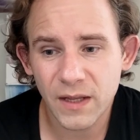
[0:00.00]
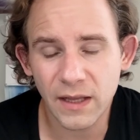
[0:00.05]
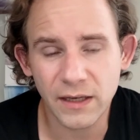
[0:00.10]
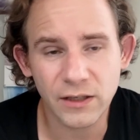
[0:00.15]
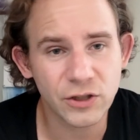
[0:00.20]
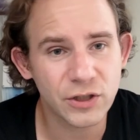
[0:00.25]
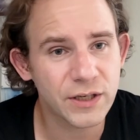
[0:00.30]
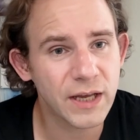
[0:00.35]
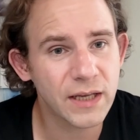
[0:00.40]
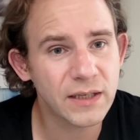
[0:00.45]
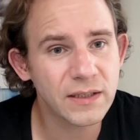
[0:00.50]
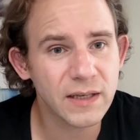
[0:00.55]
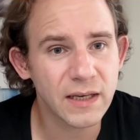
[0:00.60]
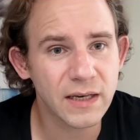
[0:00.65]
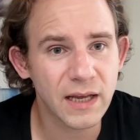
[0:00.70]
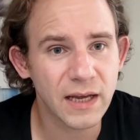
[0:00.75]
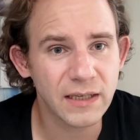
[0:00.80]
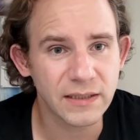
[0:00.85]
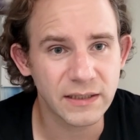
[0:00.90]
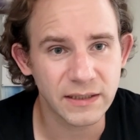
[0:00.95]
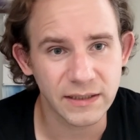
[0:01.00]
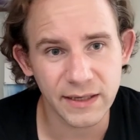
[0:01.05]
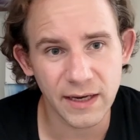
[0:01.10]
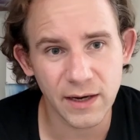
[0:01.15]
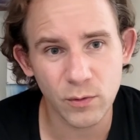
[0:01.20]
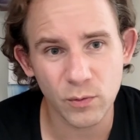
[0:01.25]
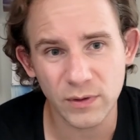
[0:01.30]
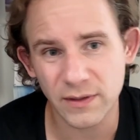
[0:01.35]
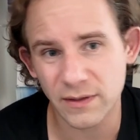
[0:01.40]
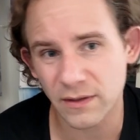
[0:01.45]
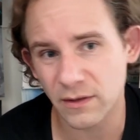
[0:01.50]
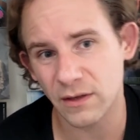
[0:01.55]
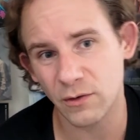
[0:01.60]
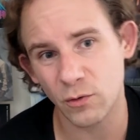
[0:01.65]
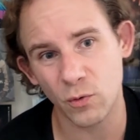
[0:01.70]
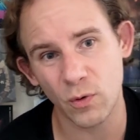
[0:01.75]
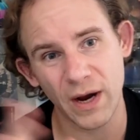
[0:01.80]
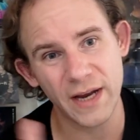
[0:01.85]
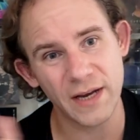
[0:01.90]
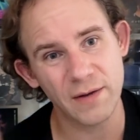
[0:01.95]
Like, she has an idea with
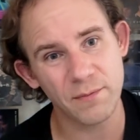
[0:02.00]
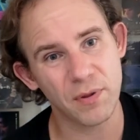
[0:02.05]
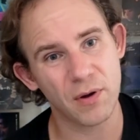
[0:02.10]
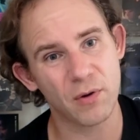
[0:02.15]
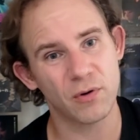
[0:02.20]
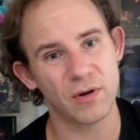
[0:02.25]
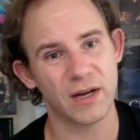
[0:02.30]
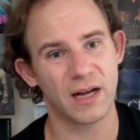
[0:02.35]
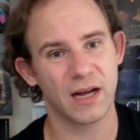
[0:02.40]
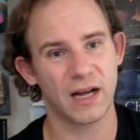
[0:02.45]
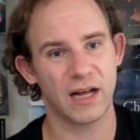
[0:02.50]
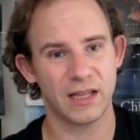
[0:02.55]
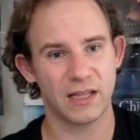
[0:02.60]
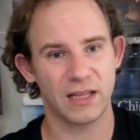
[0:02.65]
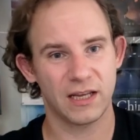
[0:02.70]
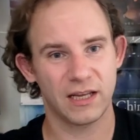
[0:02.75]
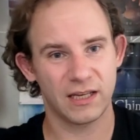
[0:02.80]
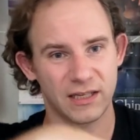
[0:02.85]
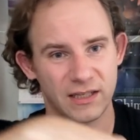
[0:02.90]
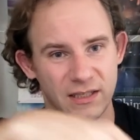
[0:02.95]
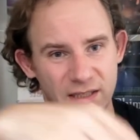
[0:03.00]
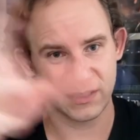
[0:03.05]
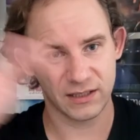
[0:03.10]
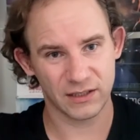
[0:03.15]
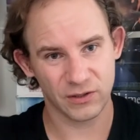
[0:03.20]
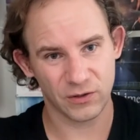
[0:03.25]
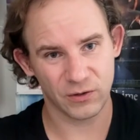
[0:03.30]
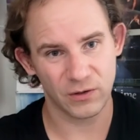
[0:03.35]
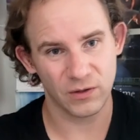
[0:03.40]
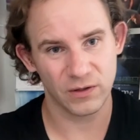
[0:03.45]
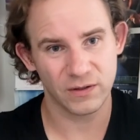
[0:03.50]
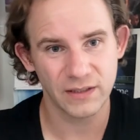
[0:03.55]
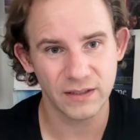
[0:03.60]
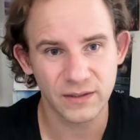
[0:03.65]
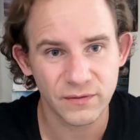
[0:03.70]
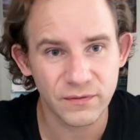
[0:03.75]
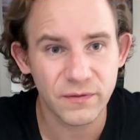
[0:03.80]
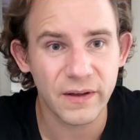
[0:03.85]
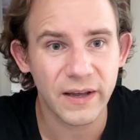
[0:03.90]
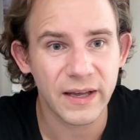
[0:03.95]
rainbow colors and all
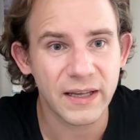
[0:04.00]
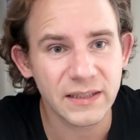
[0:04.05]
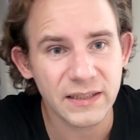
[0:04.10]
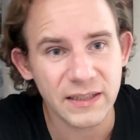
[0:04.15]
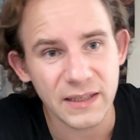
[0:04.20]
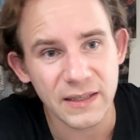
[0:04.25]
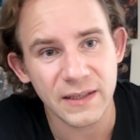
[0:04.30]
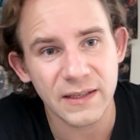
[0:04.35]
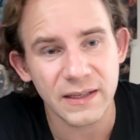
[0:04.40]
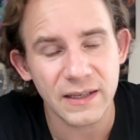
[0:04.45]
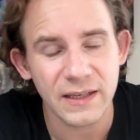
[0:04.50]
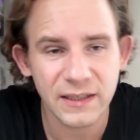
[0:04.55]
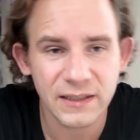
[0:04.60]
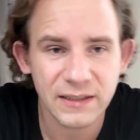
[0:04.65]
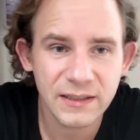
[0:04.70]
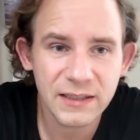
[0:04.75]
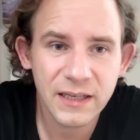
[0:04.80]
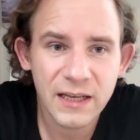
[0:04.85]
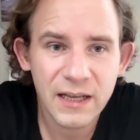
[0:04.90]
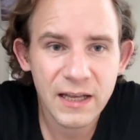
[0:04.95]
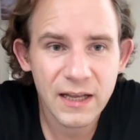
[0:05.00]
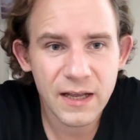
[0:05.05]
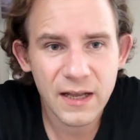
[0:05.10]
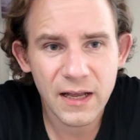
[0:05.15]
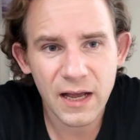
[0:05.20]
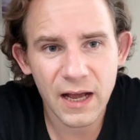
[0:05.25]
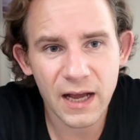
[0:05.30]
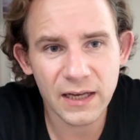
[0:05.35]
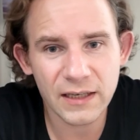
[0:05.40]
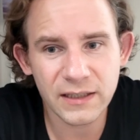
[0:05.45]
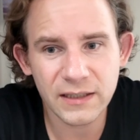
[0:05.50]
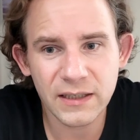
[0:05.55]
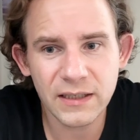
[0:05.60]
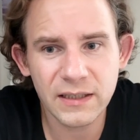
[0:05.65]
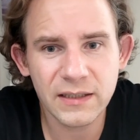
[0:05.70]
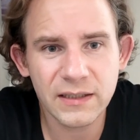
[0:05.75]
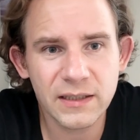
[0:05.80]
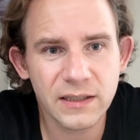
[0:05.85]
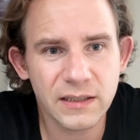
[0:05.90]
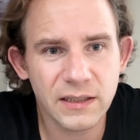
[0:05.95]
these fancy things, and
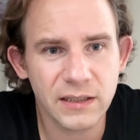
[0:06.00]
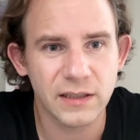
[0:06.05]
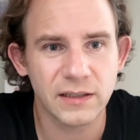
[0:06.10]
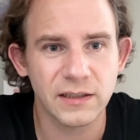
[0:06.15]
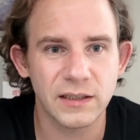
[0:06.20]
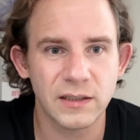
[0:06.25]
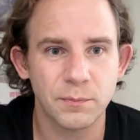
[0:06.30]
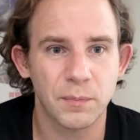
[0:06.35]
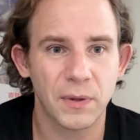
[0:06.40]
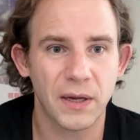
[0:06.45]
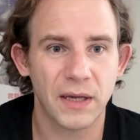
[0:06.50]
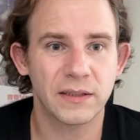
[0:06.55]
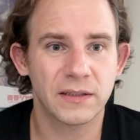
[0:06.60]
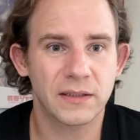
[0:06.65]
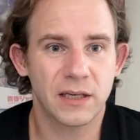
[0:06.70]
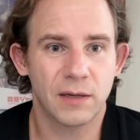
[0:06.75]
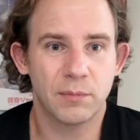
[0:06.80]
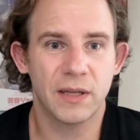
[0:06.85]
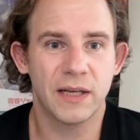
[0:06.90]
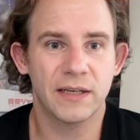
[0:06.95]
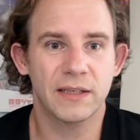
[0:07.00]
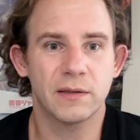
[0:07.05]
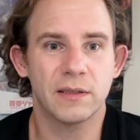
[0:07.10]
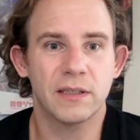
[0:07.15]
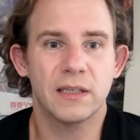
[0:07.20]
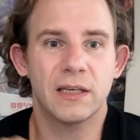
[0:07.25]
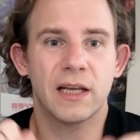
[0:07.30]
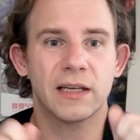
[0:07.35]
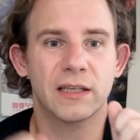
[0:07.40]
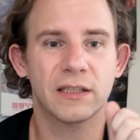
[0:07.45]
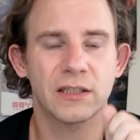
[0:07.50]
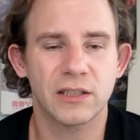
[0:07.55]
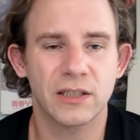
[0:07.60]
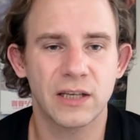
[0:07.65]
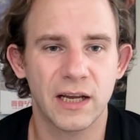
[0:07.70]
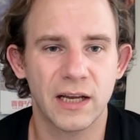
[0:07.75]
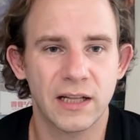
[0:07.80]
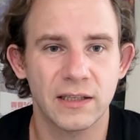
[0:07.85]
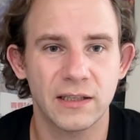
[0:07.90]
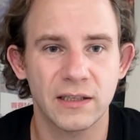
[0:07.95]
he's sitting in this bathtub like a
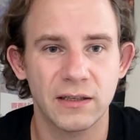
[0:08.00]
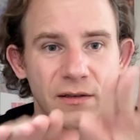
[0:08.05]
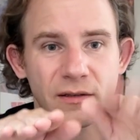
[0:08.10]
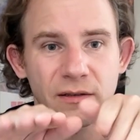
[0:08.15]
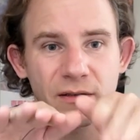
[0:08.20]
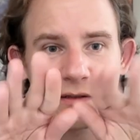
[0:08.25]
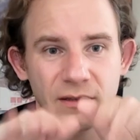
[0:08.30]
child,